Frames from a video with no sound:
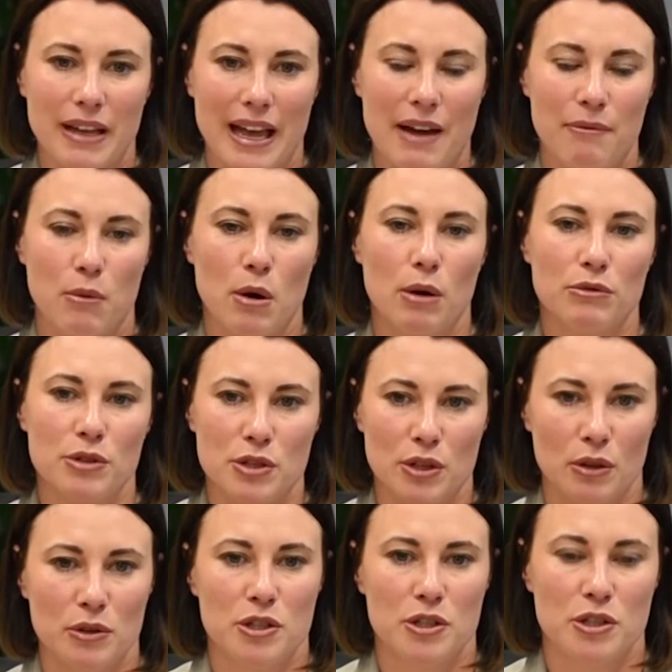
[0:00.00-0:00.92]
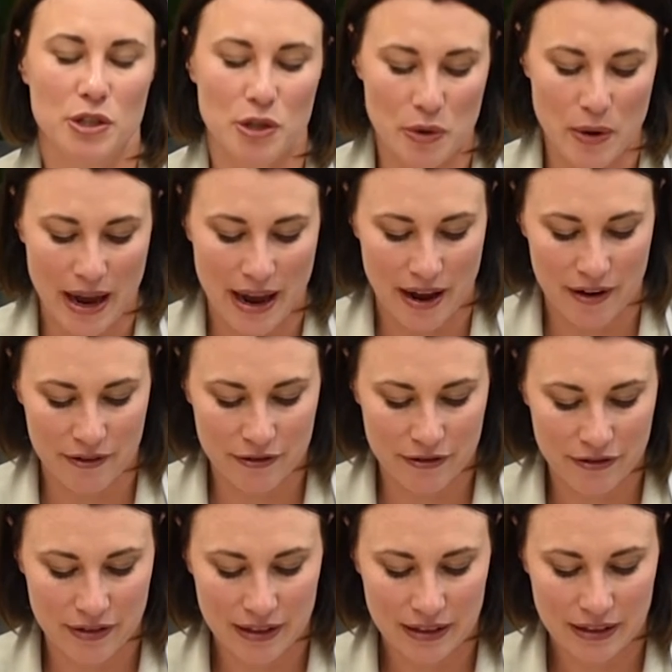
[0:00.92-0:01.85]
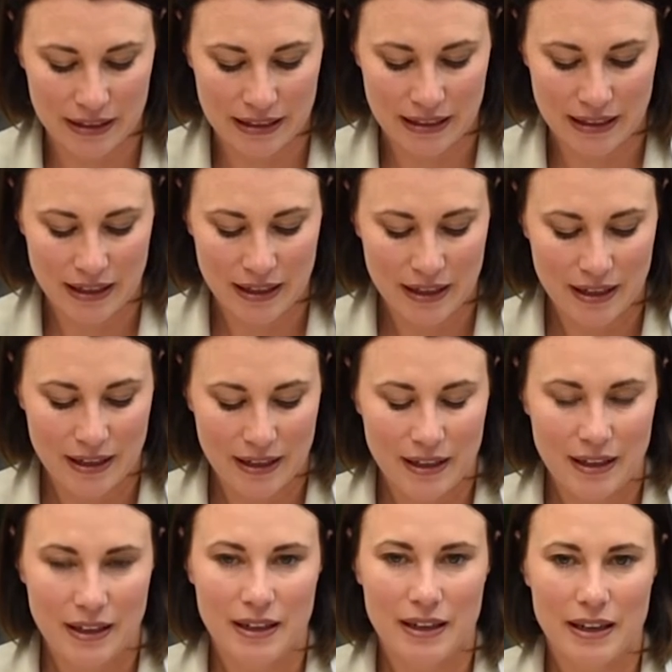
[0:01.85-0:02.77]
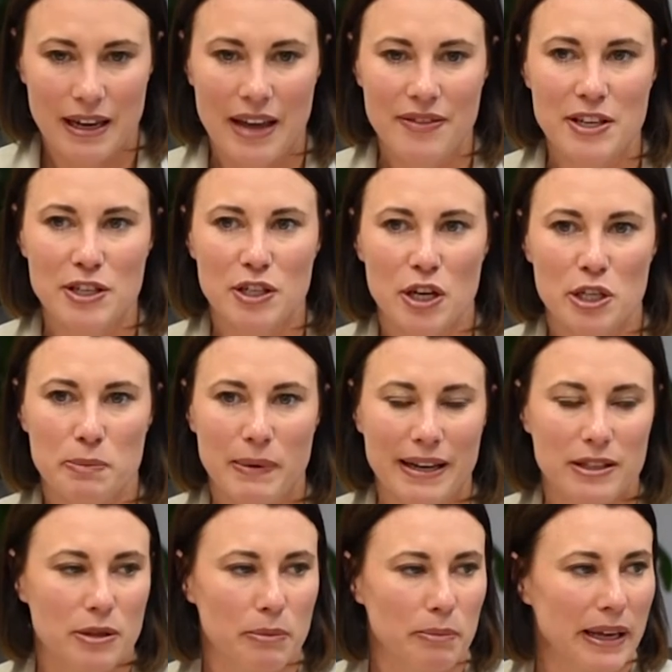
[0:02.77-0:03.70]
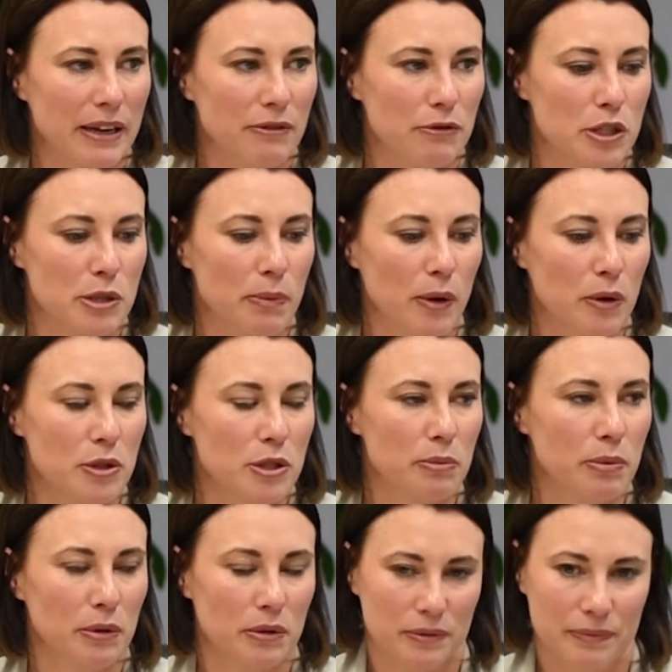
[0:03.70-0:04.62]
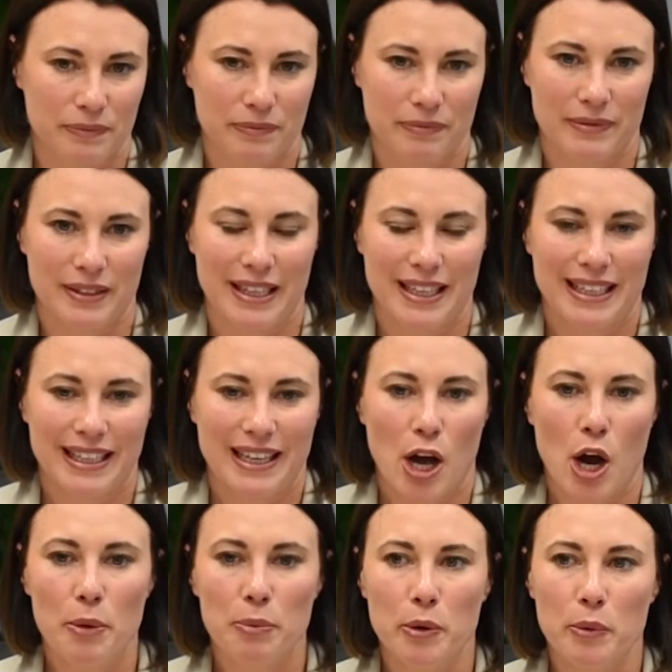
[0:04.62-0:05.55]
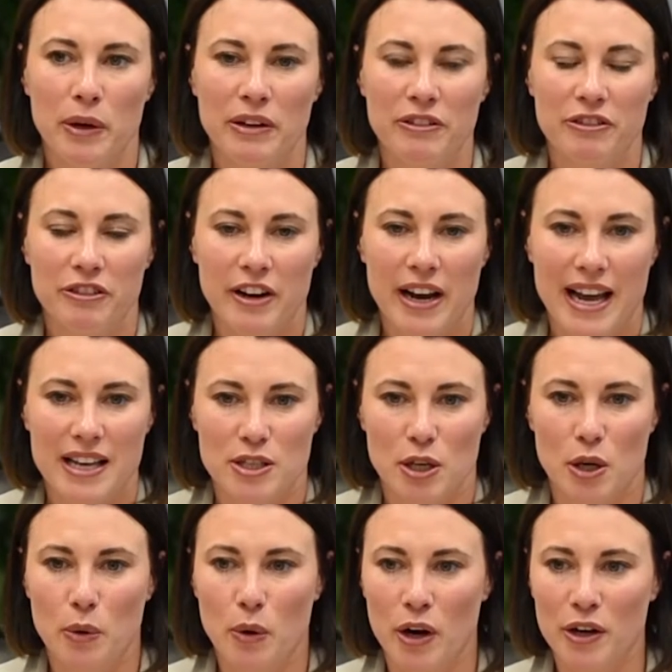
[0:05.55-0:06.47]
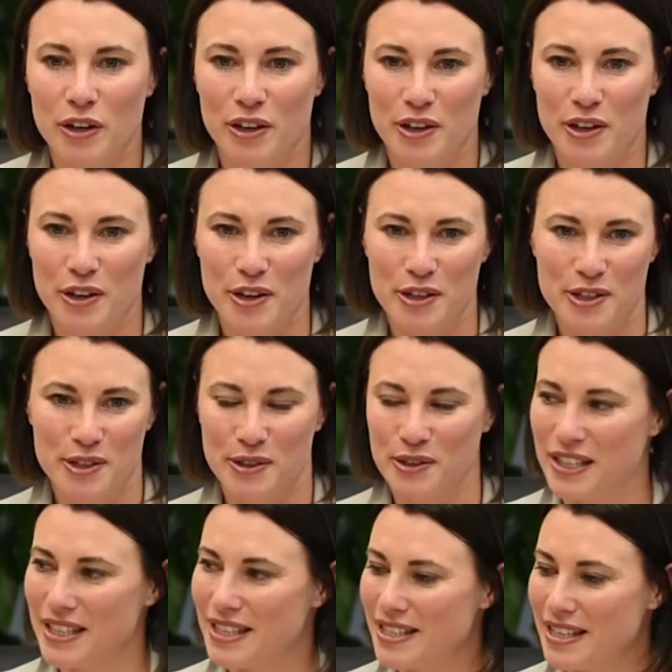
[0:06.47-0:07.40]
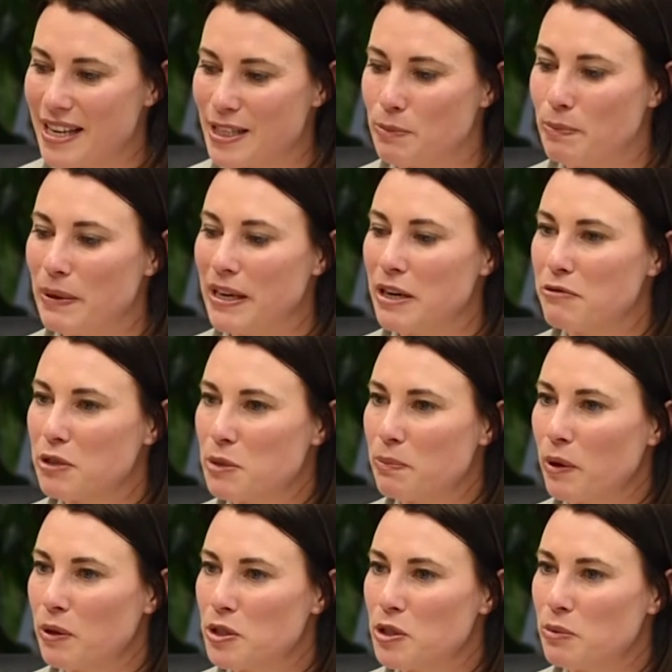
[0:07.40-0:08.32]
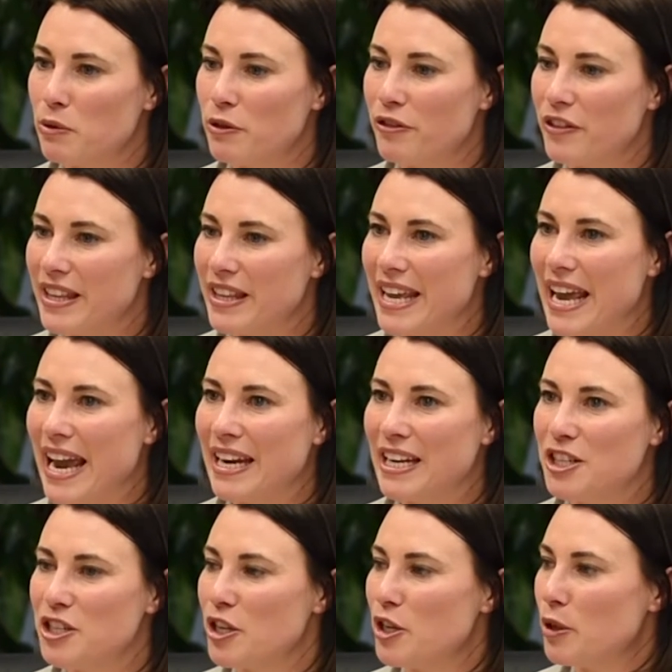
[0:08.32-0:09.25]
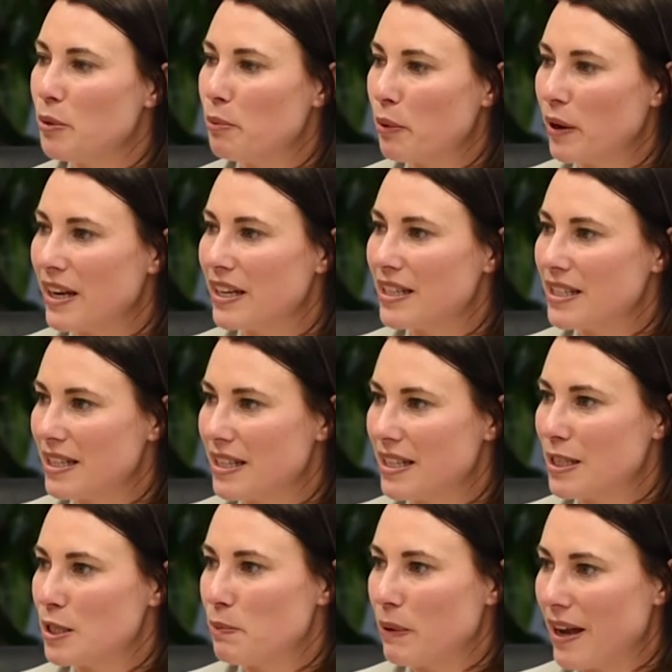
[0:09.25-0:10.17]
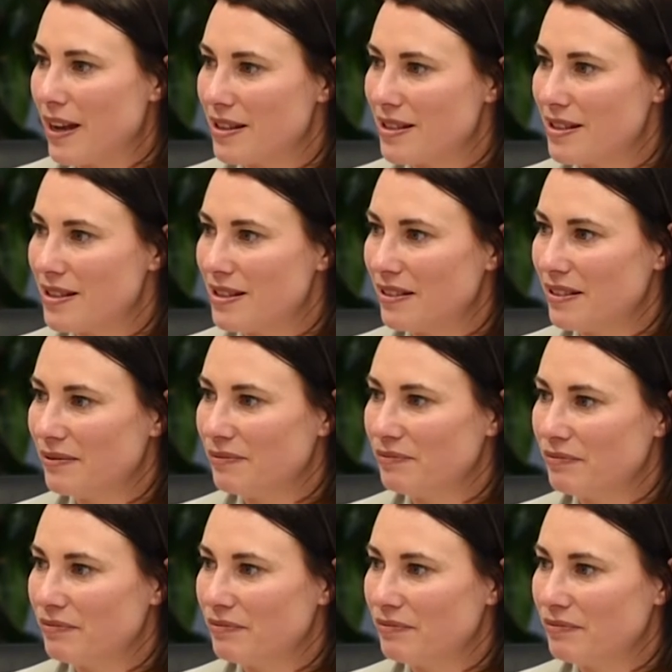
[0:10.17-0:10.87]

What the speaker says: and what results do you have? And this goes back to being responsible. Oprah Winfrey has a quote on her door that says, be responsible for the energy you bring into this space.